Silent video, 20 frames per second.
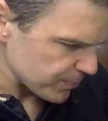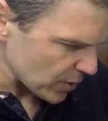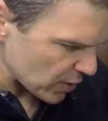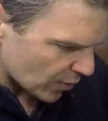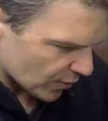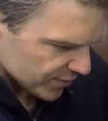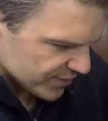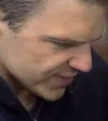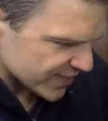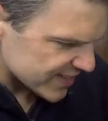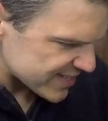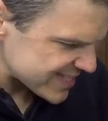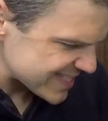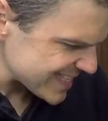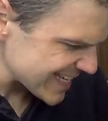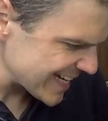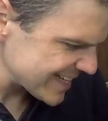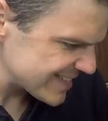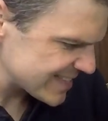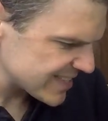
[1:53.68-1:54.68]
of the
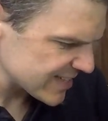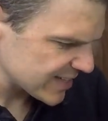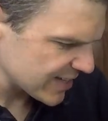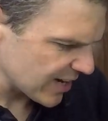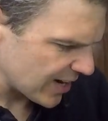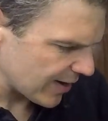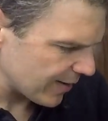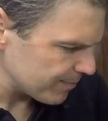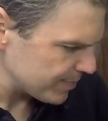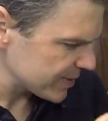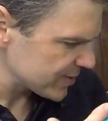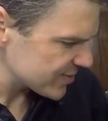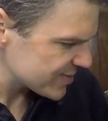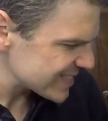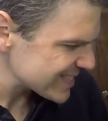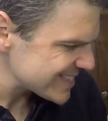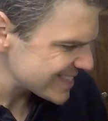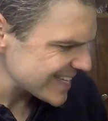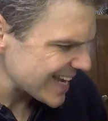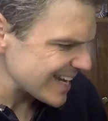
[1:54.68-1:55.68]
center carb, because
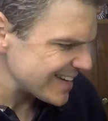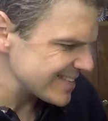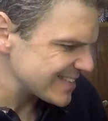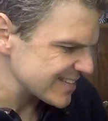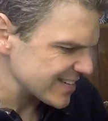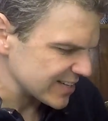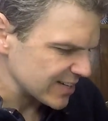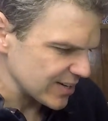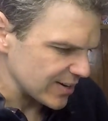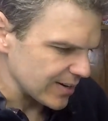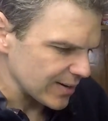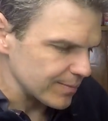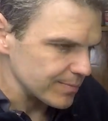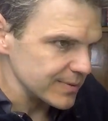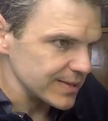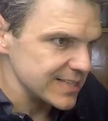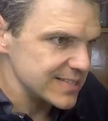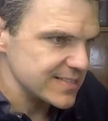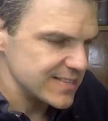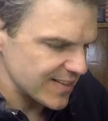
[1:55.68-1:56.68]
the center carb
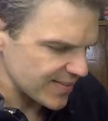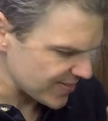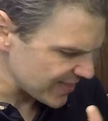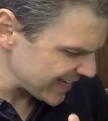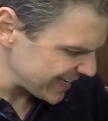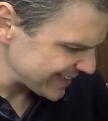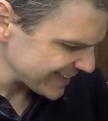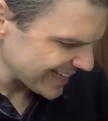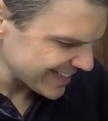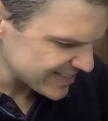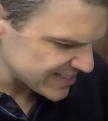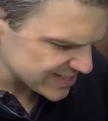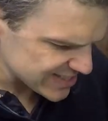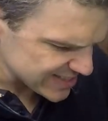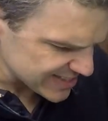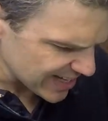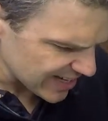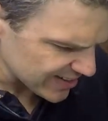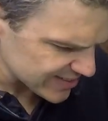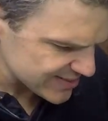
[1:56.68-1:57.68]
is the thing that
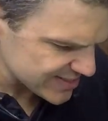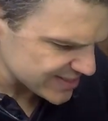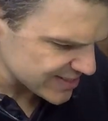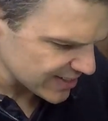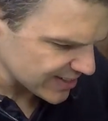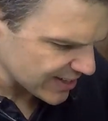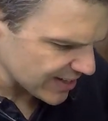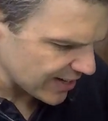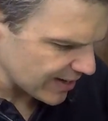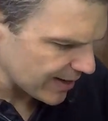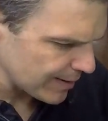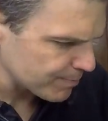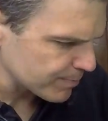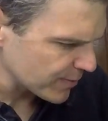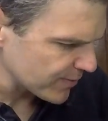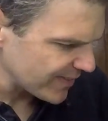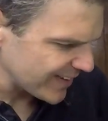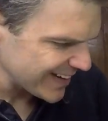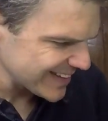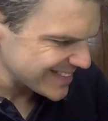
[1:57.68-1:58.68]
starts the car,
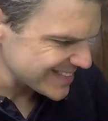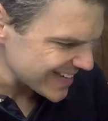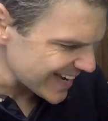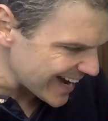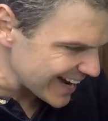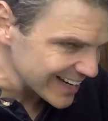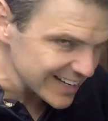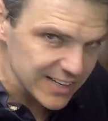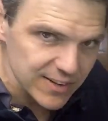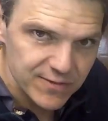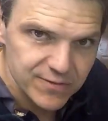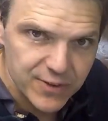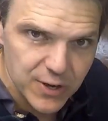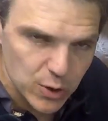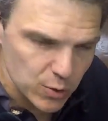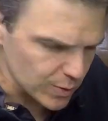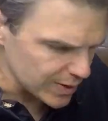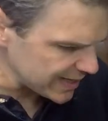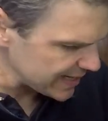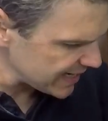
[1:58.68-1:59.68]
provides idle
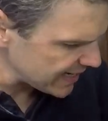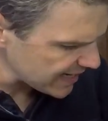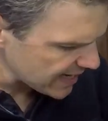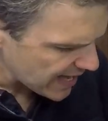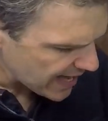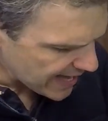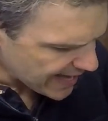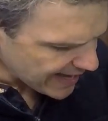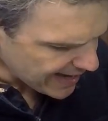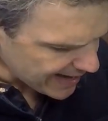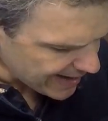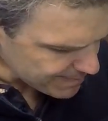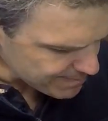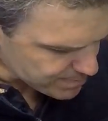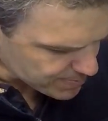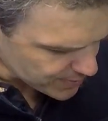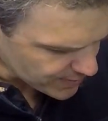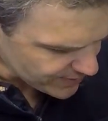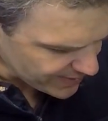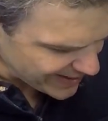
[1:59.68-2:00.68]
fueling, and
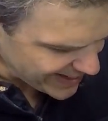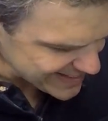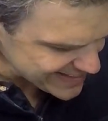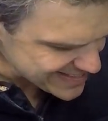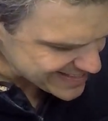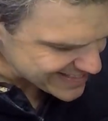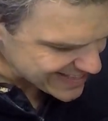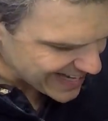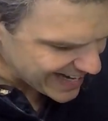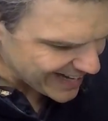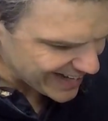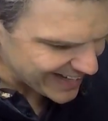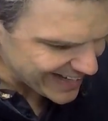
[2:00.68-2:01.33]
provides that